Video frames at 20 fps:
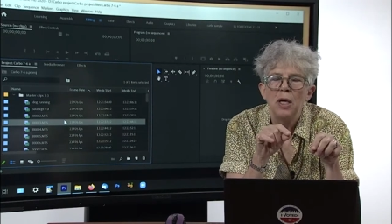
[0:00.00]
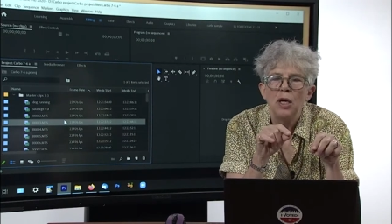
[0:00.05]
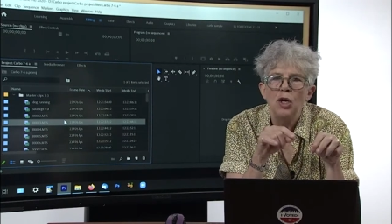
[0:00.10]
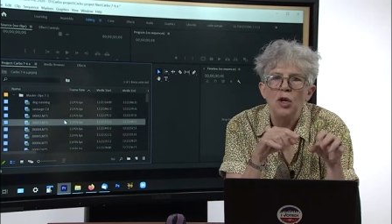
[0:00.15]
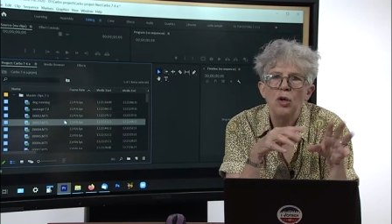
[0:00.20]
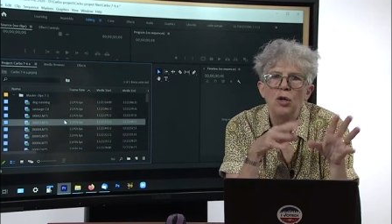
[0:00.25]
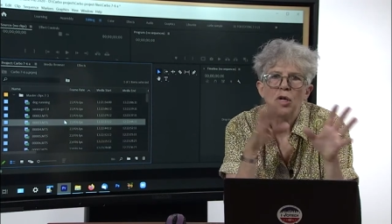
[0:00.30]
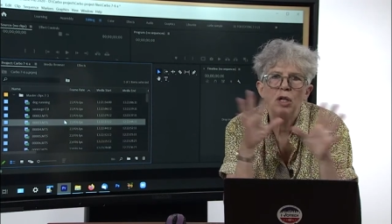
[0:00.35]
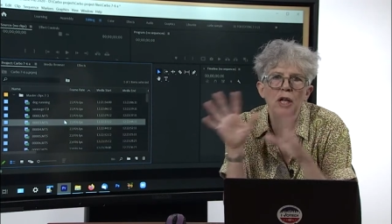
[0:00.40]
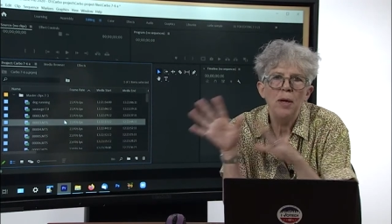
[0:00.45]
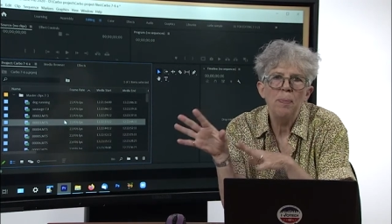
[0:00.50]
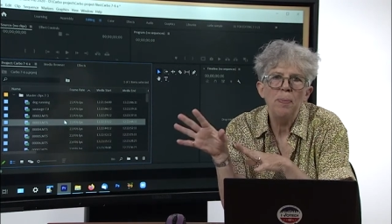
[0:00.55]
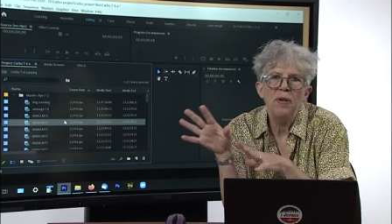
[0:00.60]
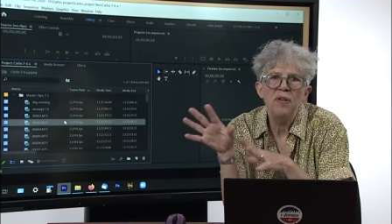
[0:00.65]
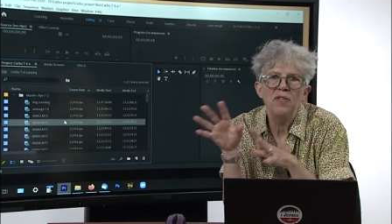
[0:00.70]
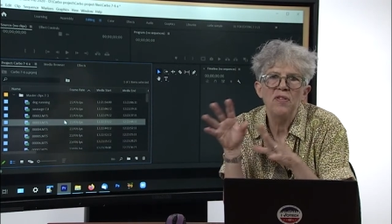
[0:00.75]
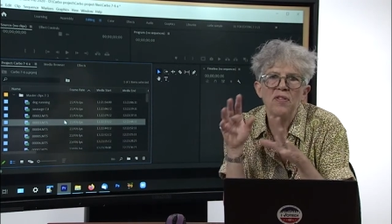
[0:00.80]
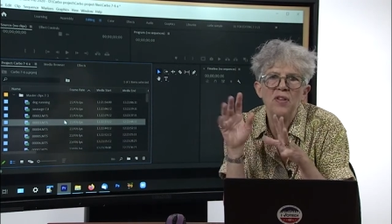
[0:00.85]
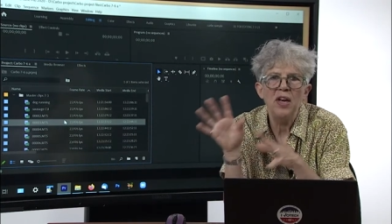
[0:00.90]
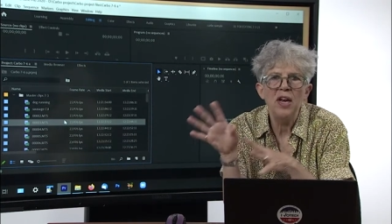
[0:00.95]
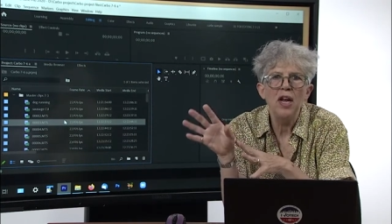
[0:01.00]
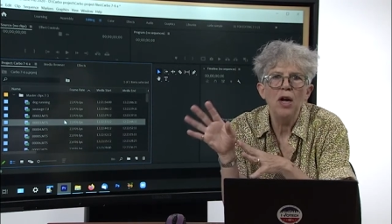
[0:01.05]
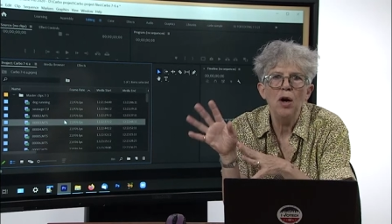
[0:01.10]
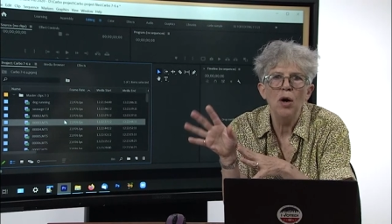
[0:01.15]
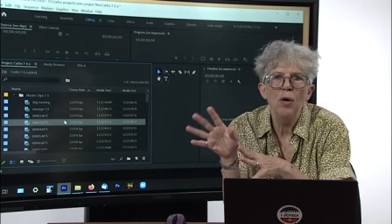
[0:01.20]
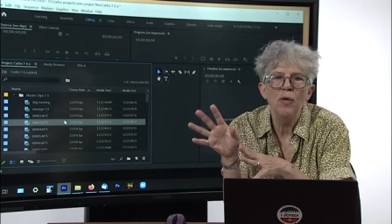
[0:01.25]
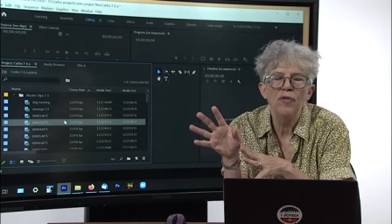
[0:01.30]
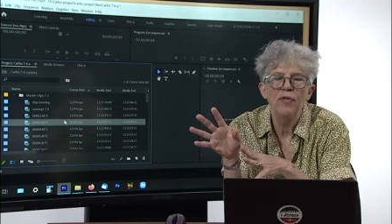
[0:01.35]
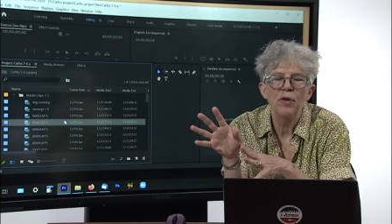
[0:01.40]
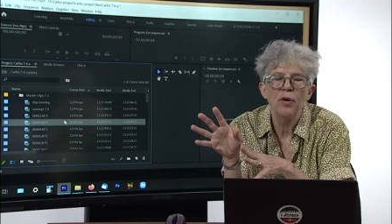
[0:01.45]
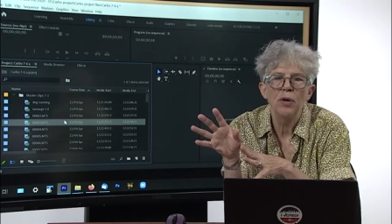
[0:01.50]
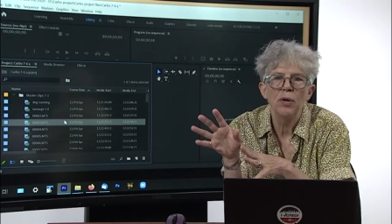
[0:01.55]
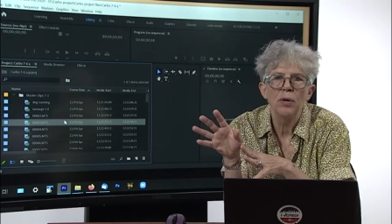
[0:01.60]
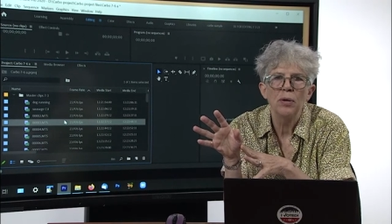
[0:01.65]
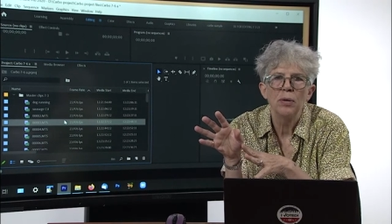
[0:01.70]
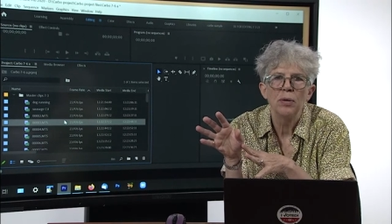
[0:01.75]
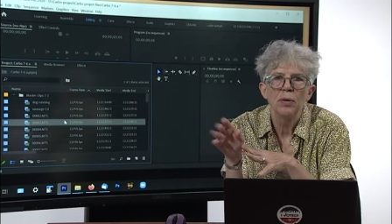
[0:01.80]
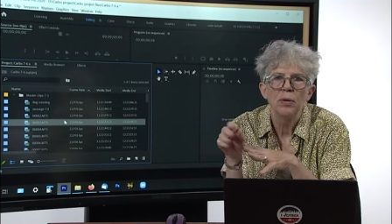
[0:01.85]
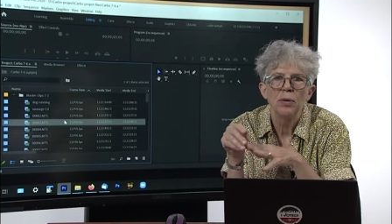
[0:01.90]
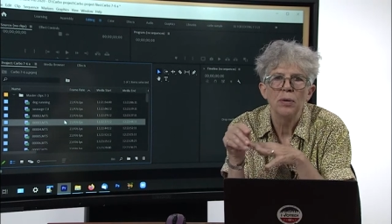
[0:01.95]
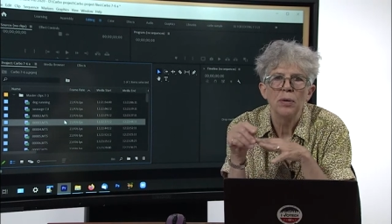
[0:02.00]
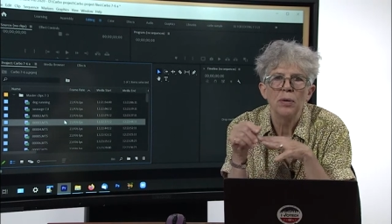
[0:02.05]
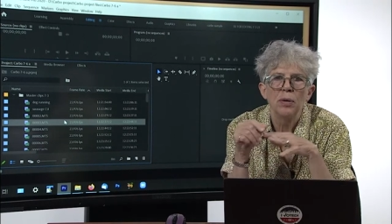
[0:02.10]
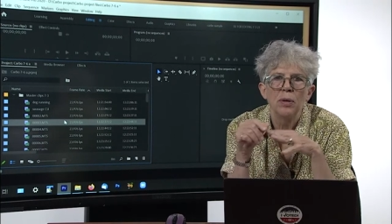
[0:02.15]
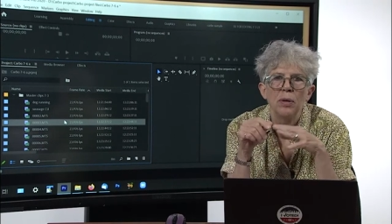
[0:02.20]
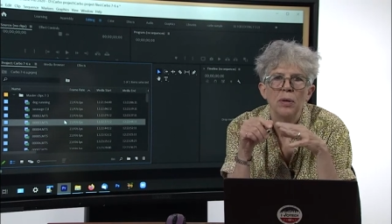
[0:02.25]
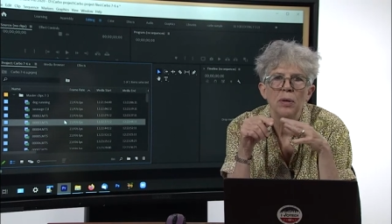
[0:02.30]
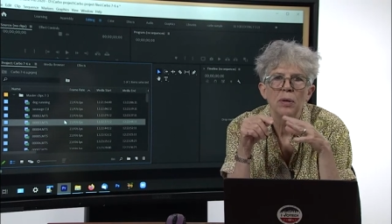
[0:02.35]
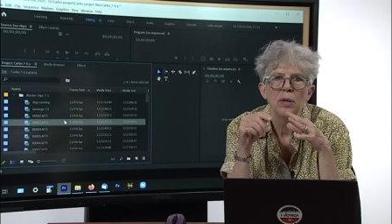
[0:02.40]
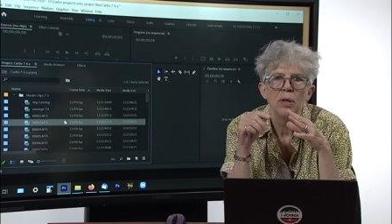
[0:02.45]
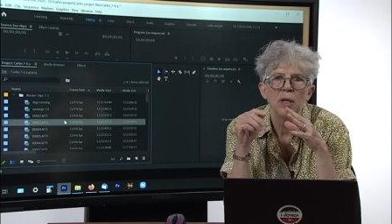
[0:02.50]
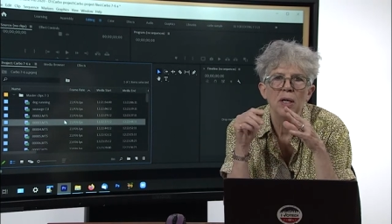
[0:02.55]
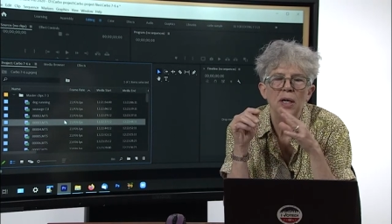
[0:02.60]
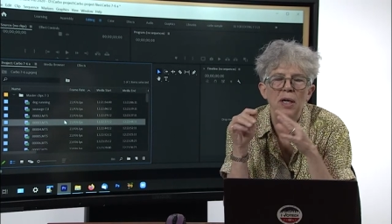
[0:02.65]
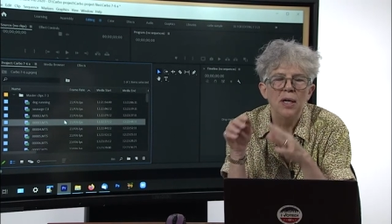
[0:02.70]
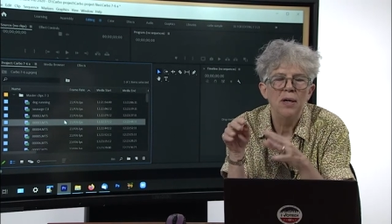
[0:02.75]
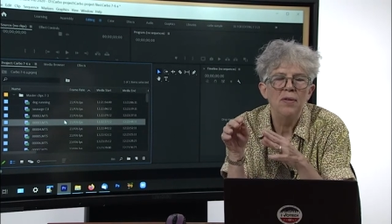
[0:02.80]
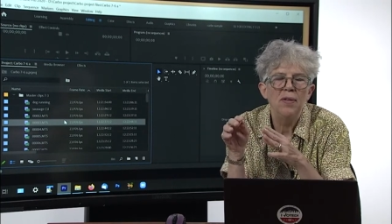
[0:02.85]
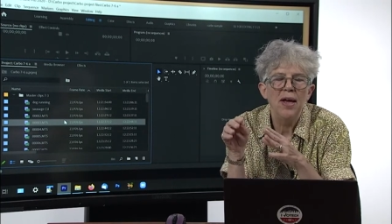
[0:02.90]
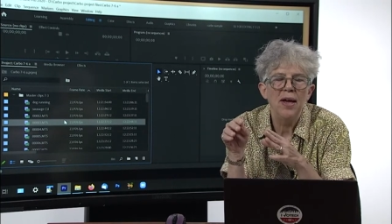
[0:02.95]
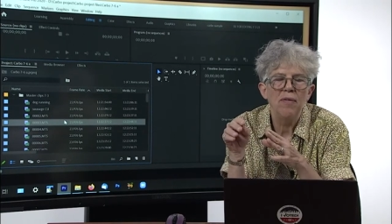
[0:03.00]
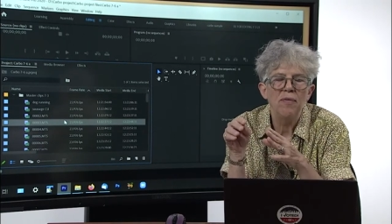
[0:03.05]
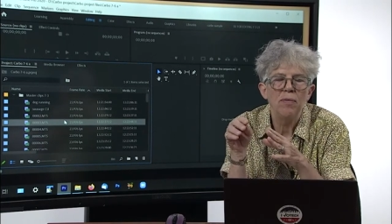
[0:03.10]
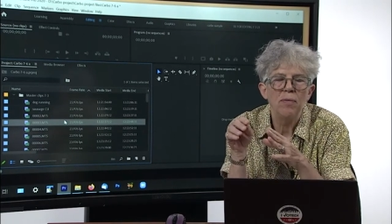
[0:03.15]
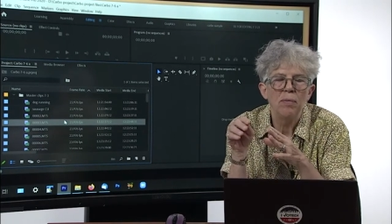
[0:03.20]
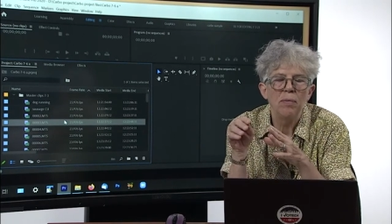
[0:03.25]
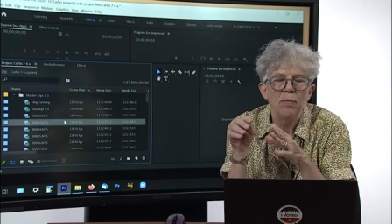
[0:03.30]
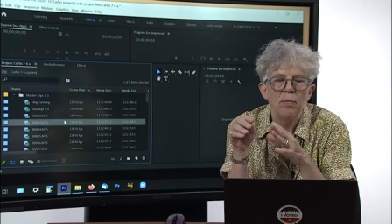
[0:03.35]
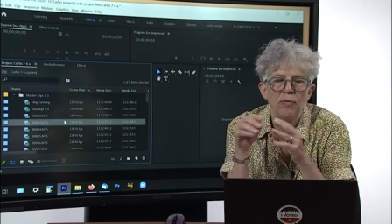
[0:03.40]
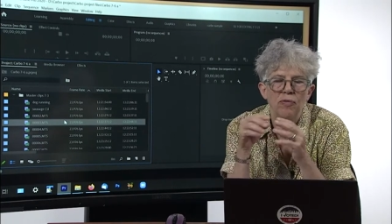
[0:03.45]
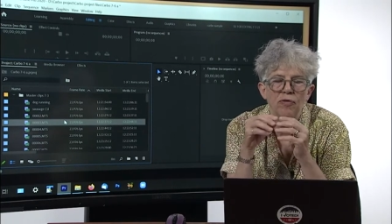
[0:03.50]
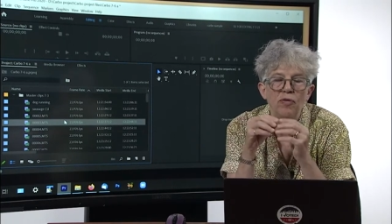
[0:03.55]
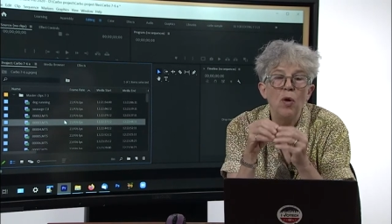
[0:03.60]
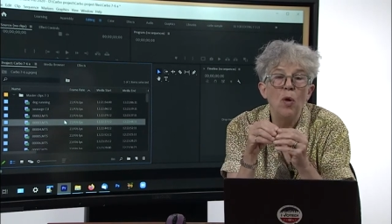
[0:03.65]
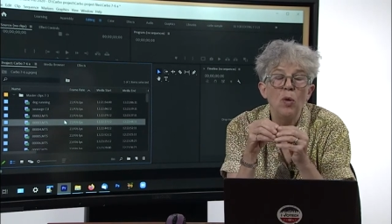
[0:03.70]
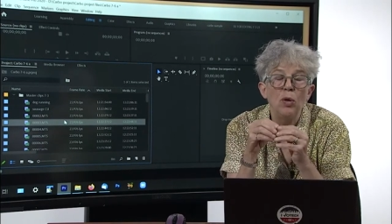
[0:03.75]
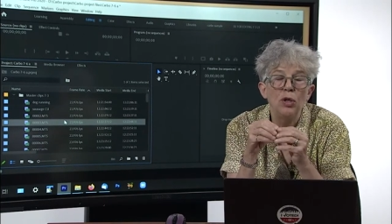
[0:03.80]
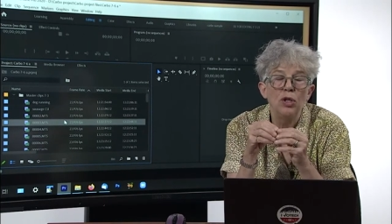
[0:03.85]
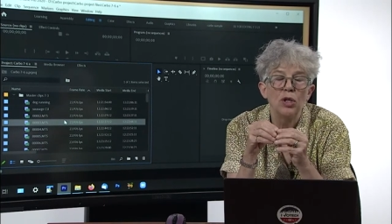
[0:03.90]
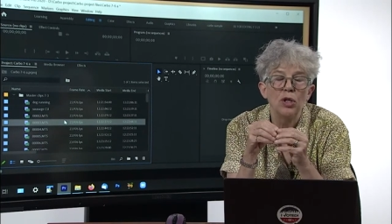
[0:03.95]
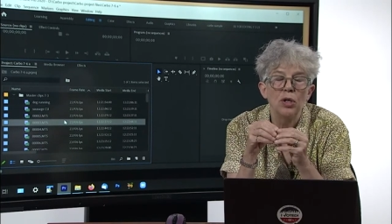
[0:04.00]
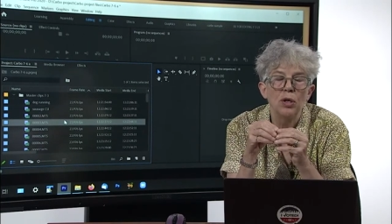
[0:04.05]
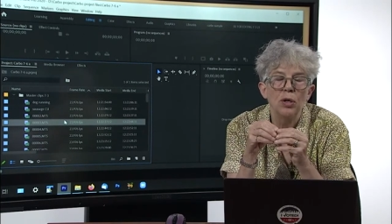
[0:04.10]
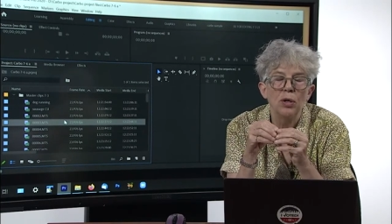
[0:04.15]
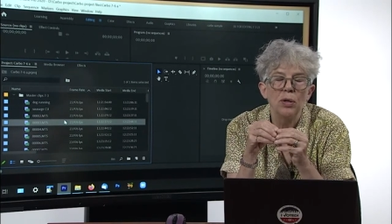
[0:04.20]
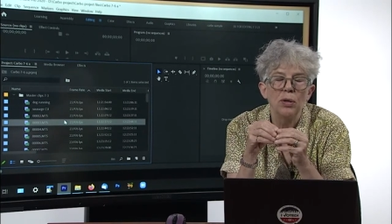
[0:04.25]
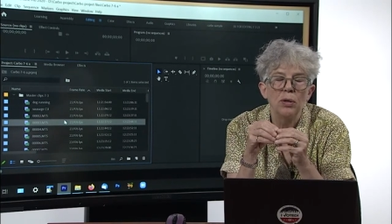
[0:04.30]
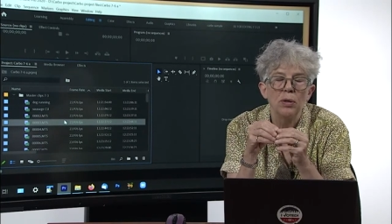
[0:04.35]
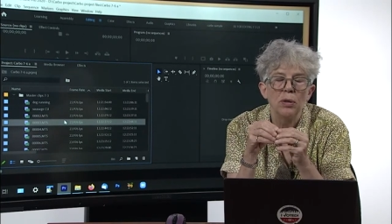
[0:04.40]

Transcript: Your clip is sitting over in that folder,